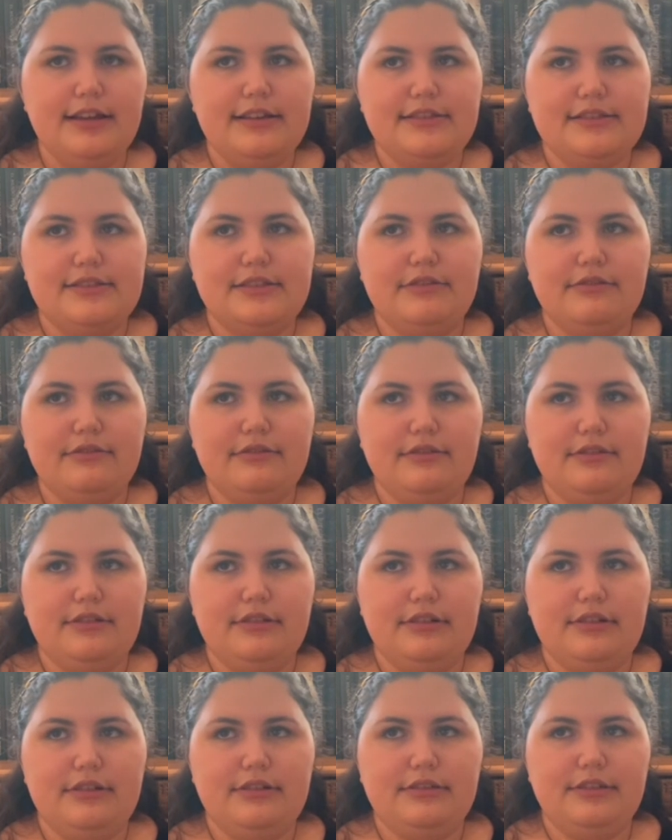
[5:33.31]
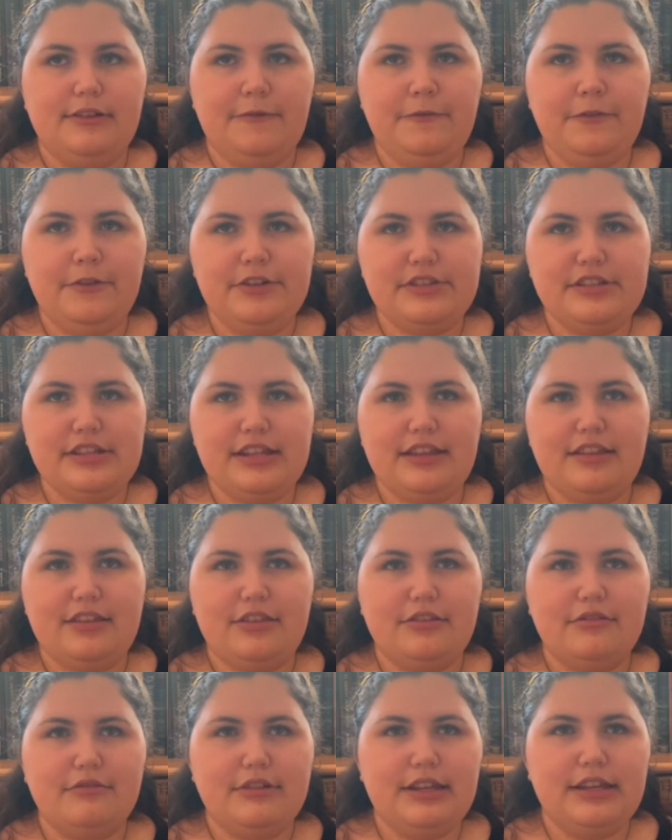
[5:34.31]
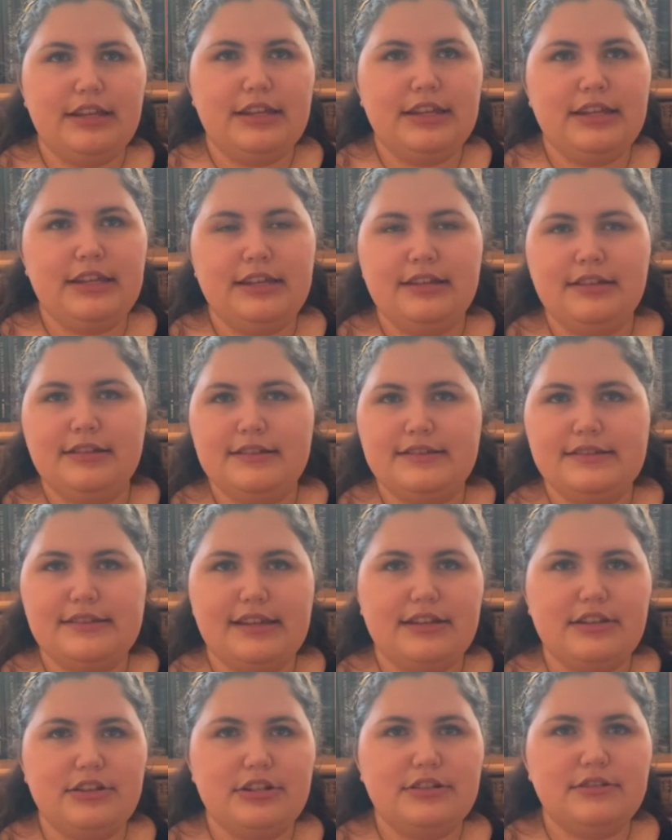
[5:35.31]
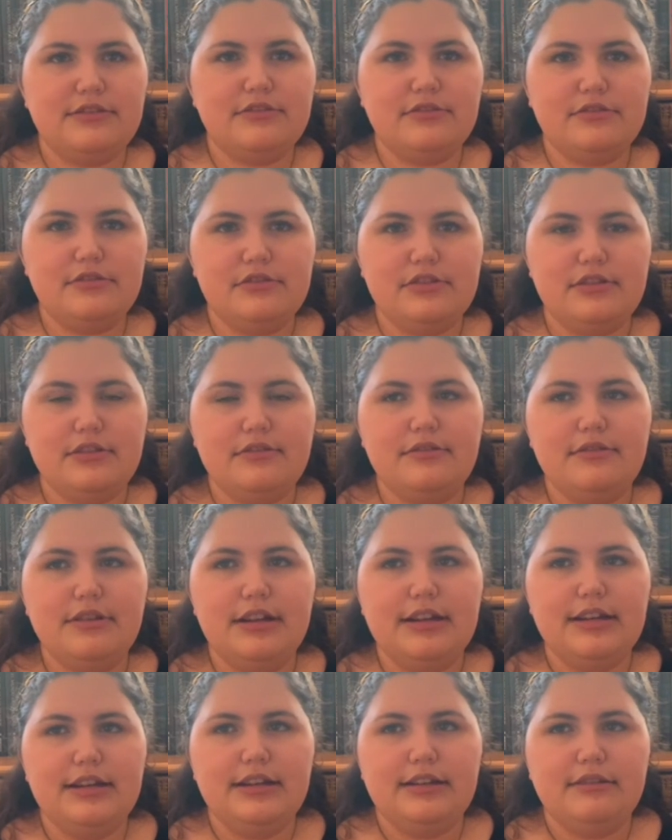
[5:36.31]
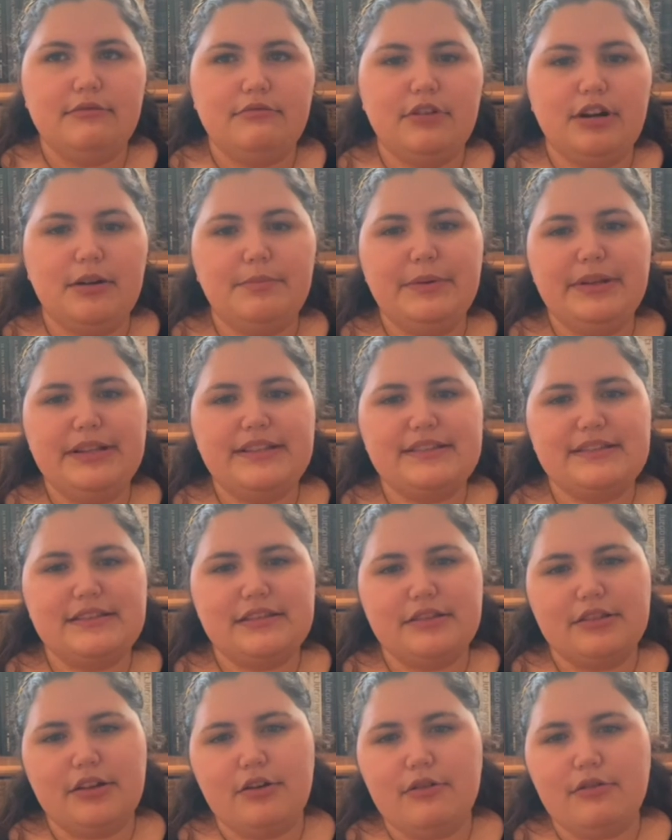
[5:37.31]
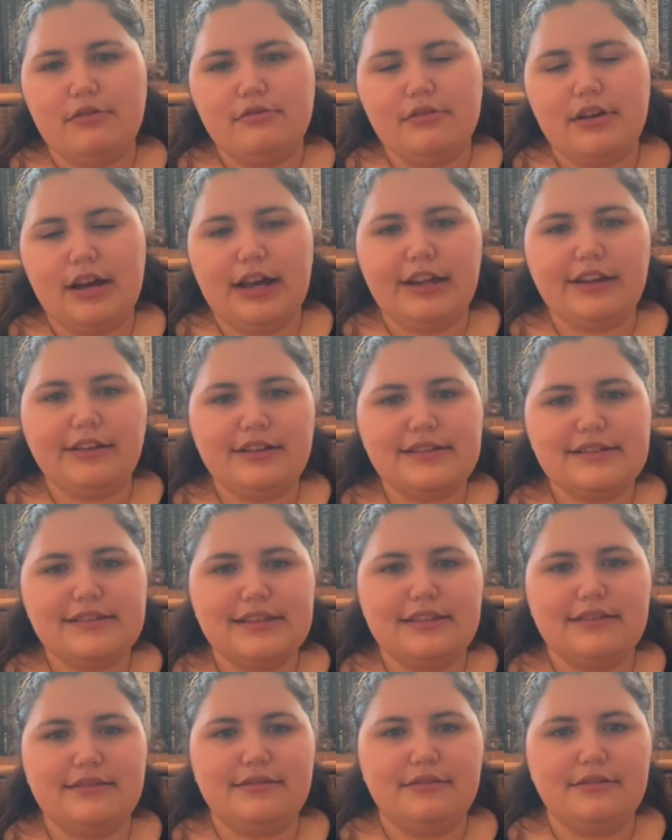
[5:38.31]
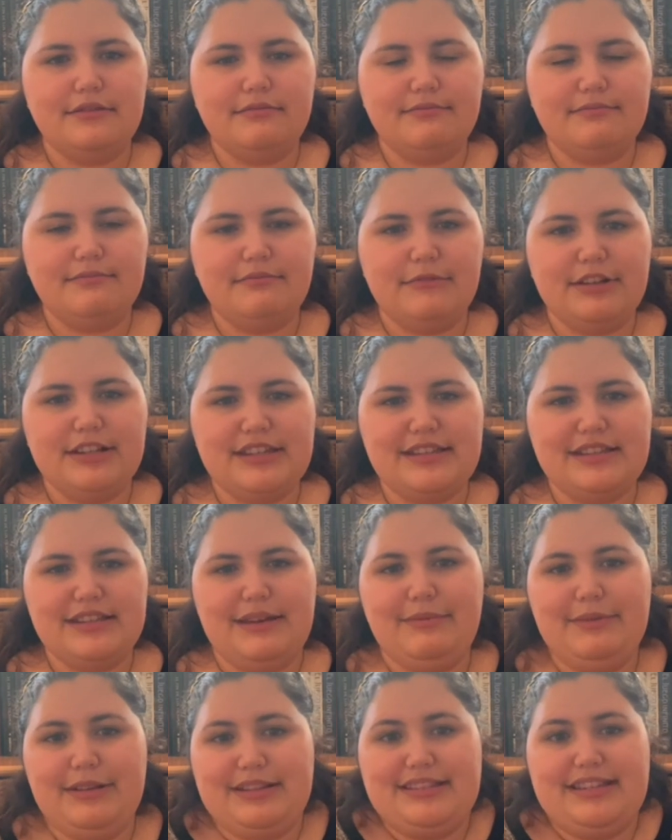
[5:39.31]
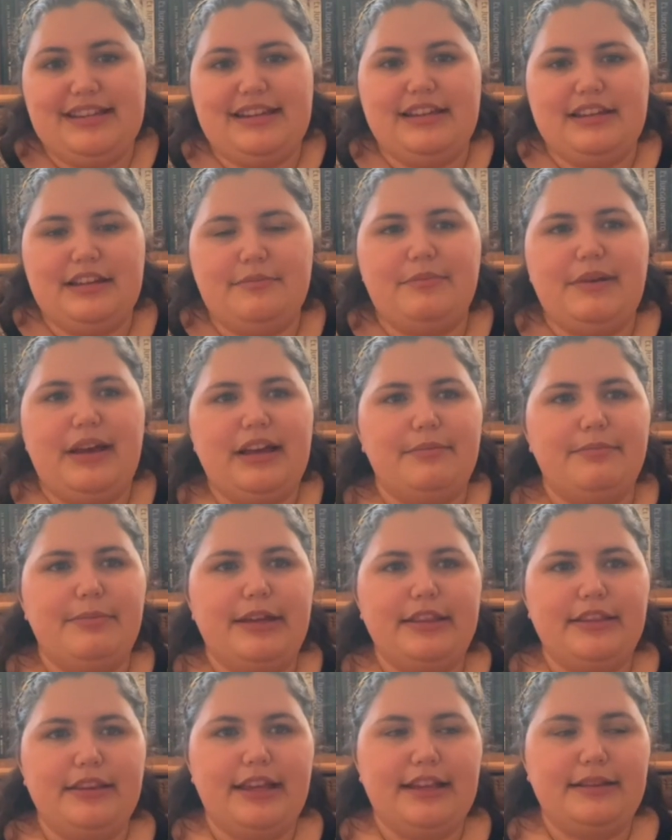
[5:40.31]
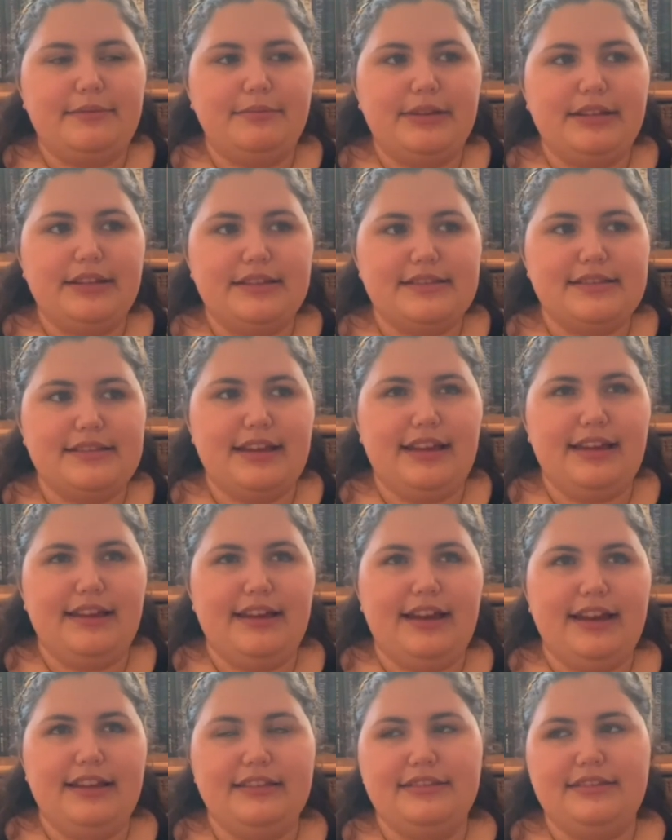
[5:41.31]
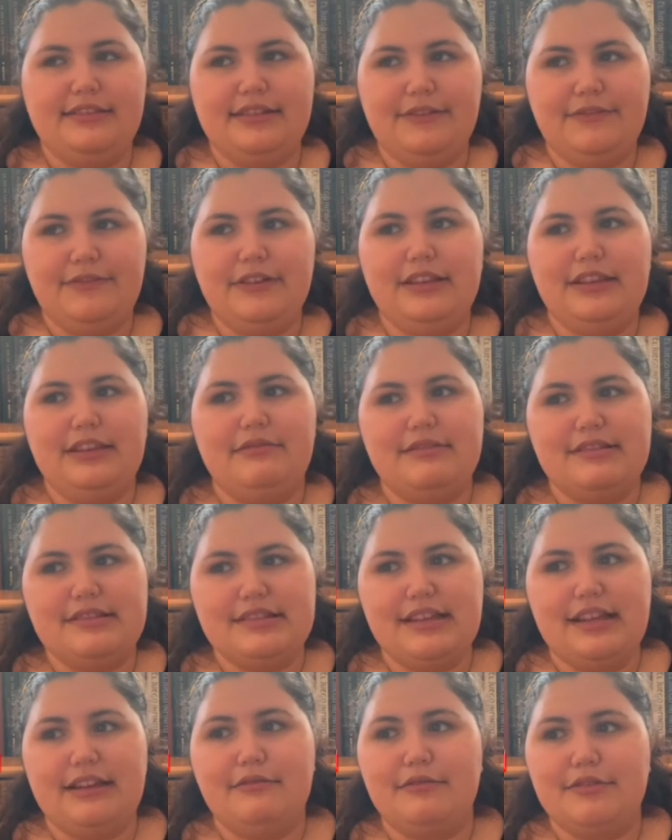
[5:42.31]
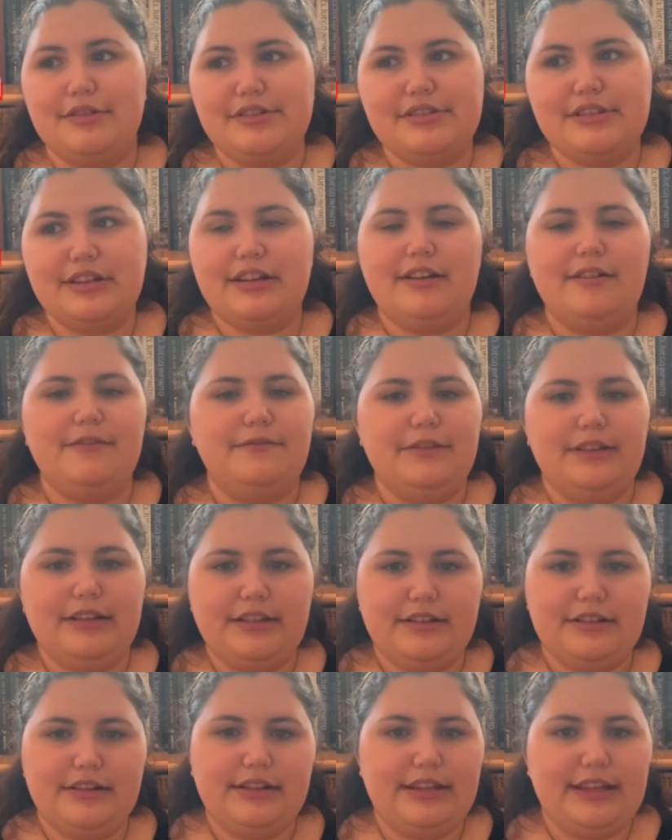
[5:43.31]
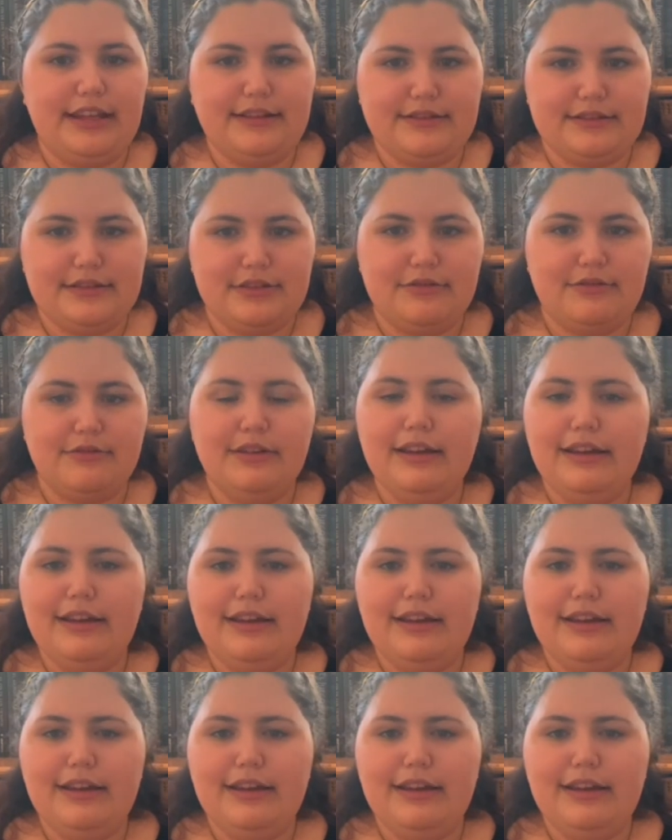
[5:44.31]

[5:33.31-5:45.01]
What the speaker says: So, the first, like, three sections or so were a bit slow. I honestly was a bit taken aback by that because I definitely was like, where's the conflict gonna get to?